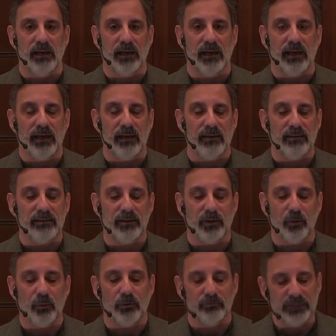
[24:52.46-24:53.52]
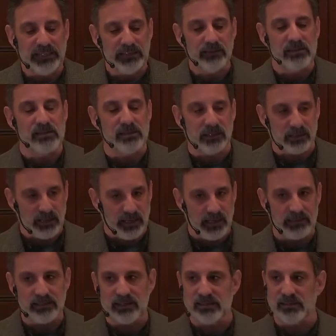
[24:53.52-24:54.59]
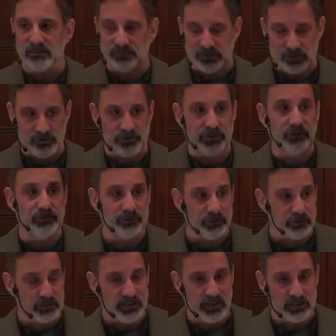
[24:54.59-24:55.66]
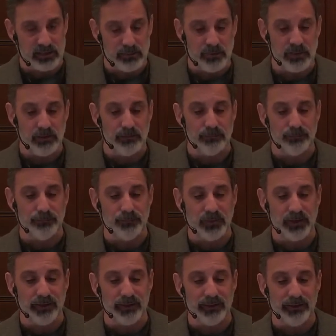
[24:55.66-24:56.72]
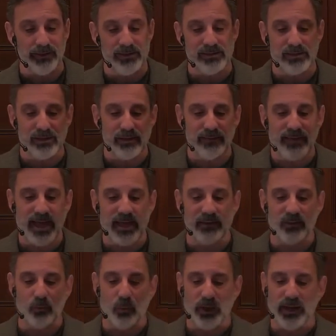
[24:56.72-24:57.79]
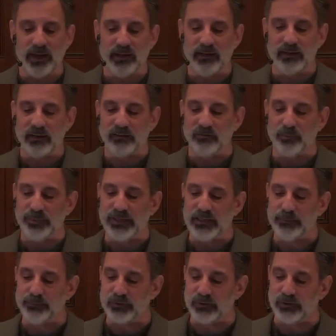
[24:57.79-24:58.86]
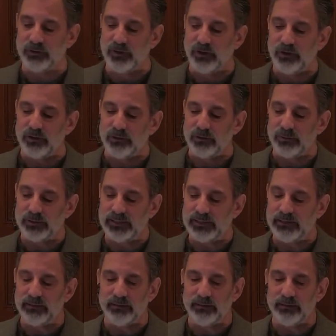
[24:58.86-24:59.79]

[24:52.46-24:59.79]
And, you know, we're reading this in the context of Israel in the Old Testament, but isn't that the way of a people who eat